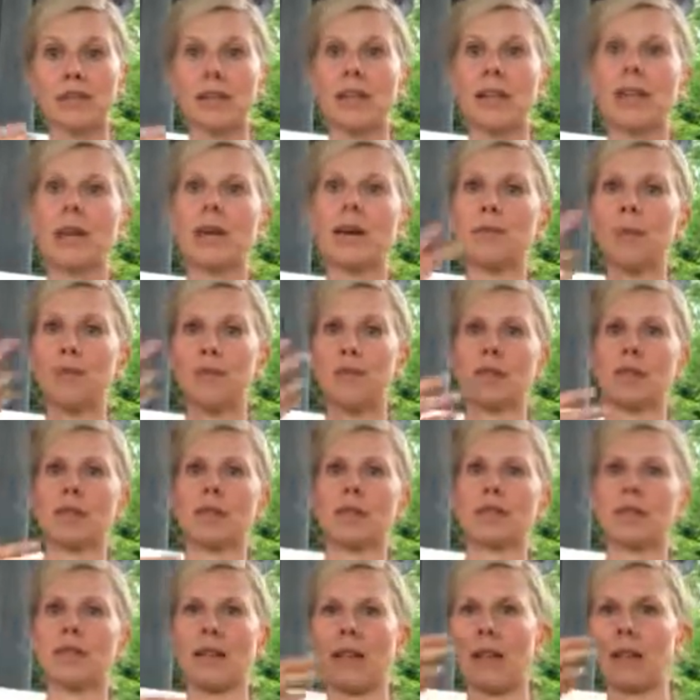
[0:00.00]
hiccups is
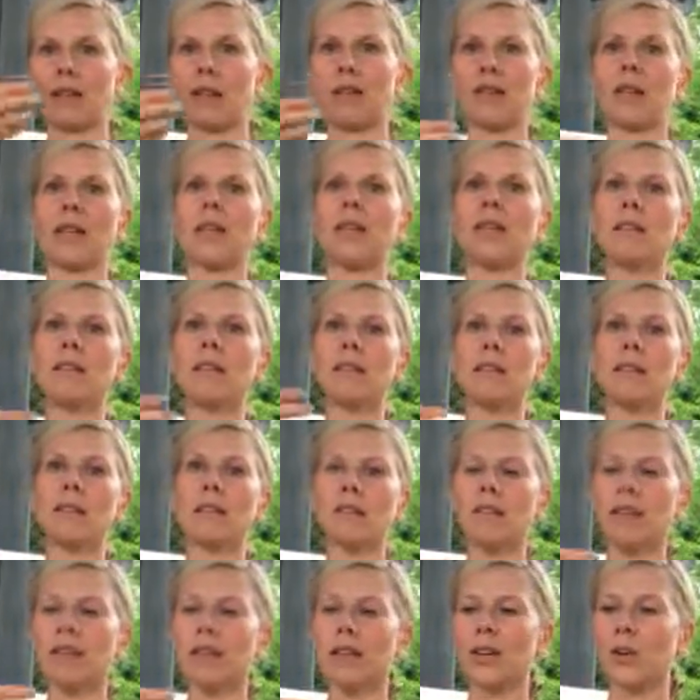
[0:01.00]
this energy
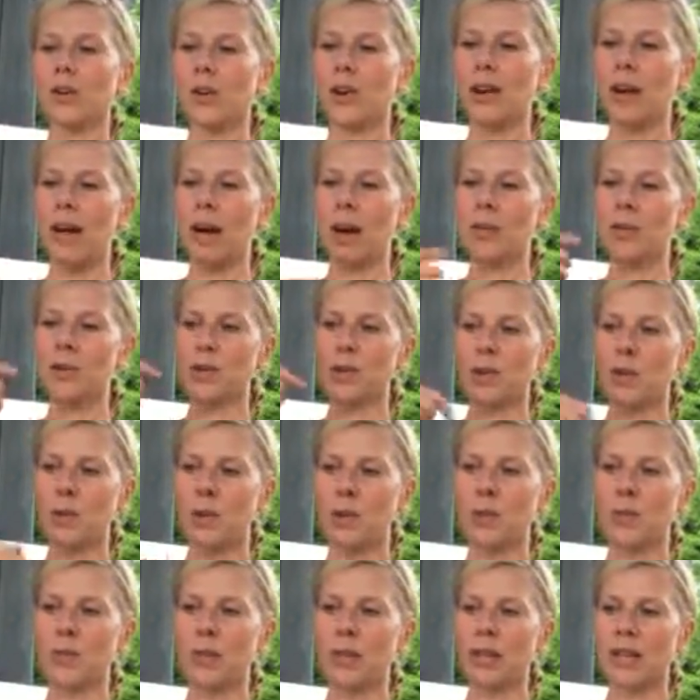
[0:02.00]
going up. So you
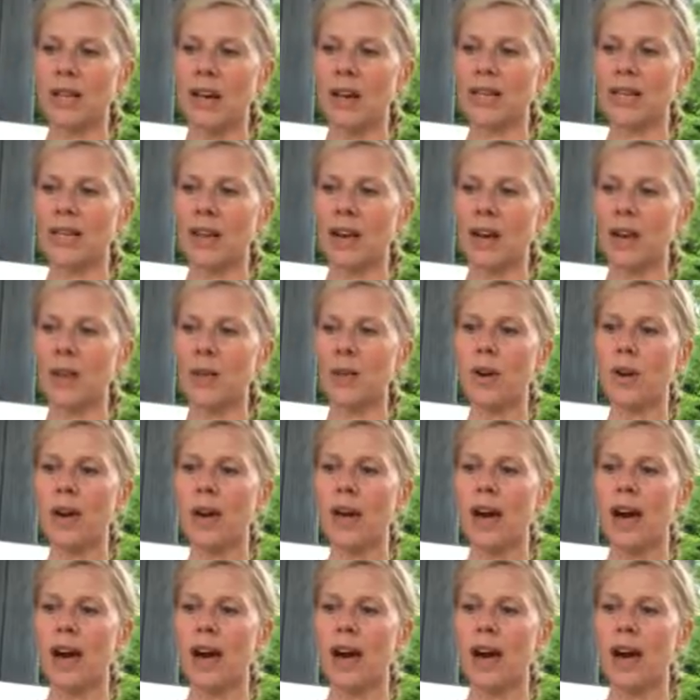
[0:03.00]
want to bring that down.